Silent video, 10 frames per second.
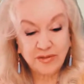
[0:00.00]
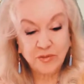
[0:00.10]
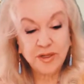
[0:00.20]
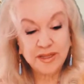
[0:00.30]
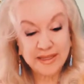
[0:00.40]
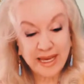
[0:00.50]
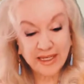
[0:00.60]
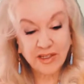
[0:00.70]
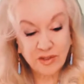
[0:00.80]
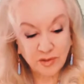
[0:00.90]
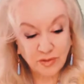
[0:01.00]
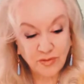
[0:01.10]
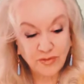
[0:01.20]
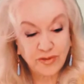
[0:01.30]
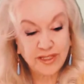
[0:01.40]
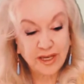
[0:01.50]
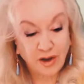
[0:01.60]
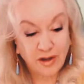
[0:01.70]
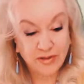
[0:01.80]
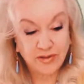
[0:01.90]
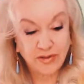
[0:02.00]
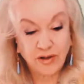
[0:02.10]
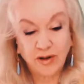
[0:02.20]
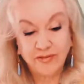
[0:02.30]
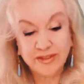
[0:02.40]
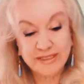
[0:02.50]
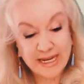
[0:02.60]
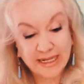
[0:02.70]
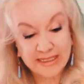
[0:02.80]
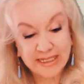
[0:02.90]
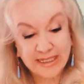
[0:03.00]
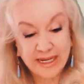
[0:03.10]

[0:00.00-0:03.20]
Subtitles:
we thank you for the honor of inducting